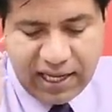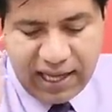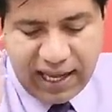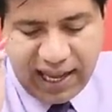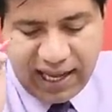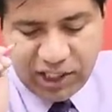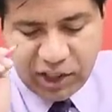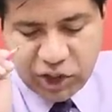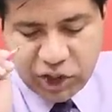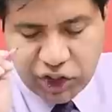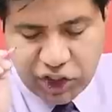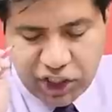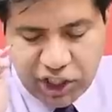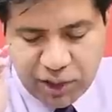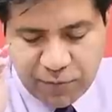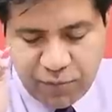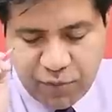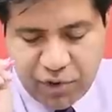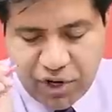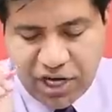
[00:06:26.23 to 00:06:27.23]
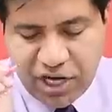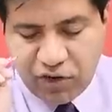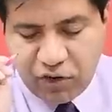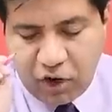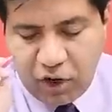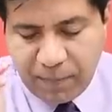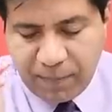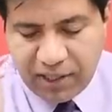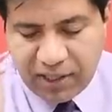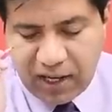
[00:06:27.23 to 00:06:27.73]
ancient
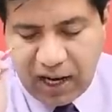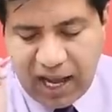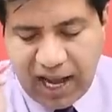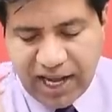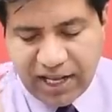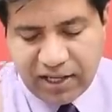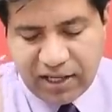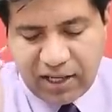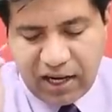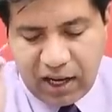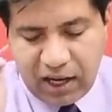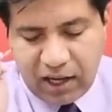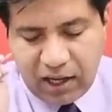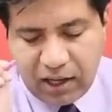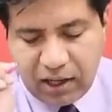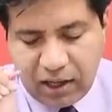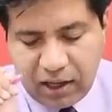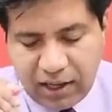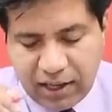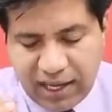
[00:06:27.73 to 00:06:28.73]
pre-Roman Iron uh,